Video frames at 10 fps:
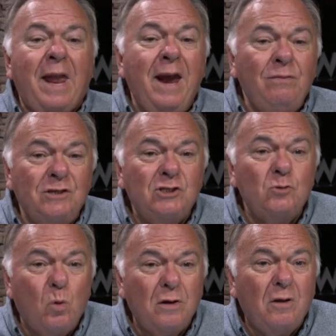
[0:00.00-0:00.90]
And this
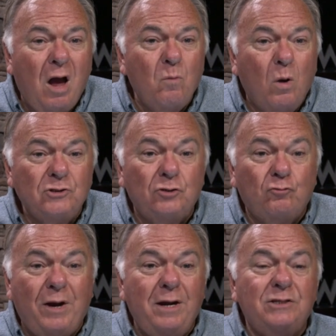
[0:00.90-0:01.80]
is what God wants to
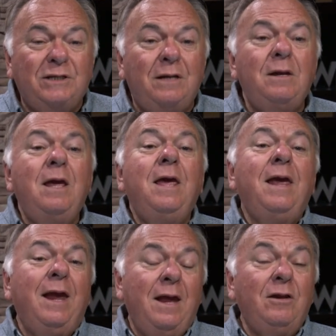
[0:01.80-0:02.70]
train us
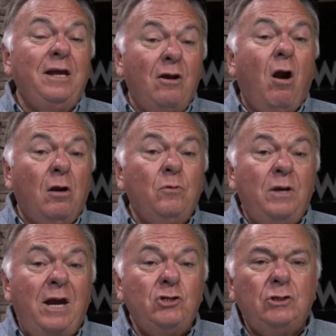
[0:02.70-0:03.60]
in our
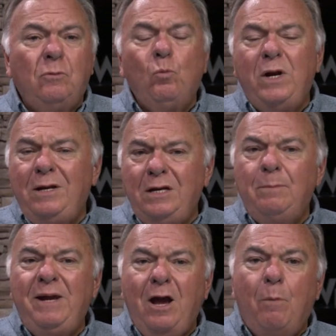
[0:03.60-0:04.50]
own nation. We need
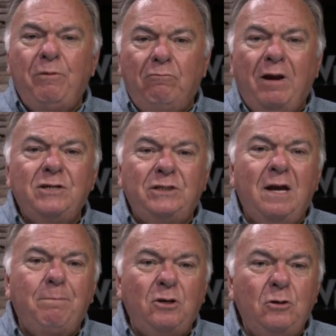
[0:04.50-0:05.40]
to be helping
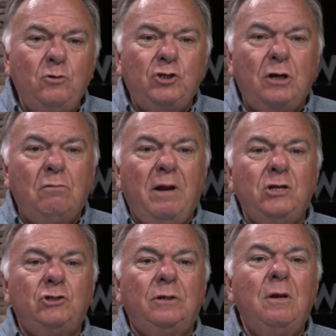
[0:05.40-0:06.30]
raising up a new
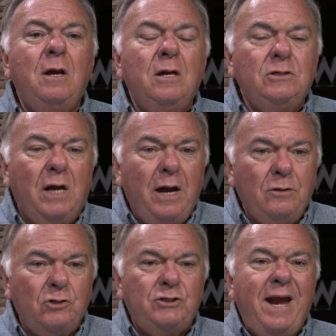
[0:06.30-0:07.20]
generation to
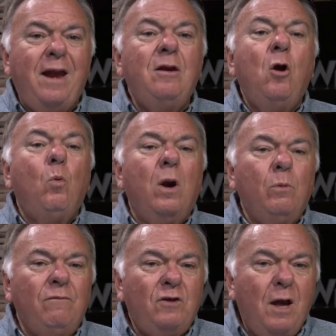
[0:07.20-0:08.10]
understand where
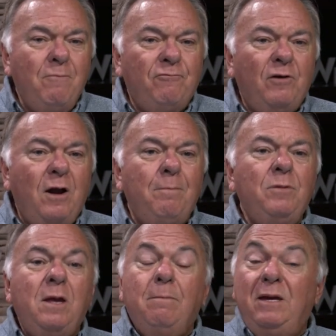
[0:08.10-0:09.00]
we've come from,
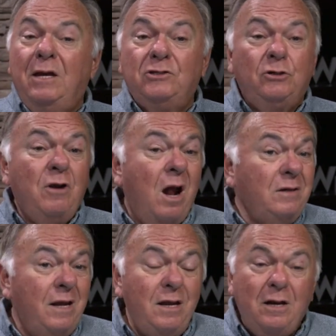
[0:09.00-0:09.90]
because they're
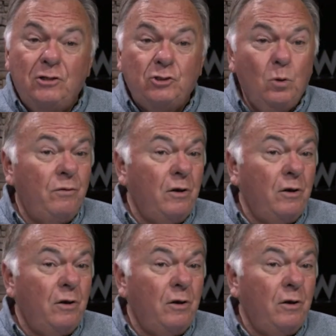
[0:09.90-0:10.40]
not getting it in school.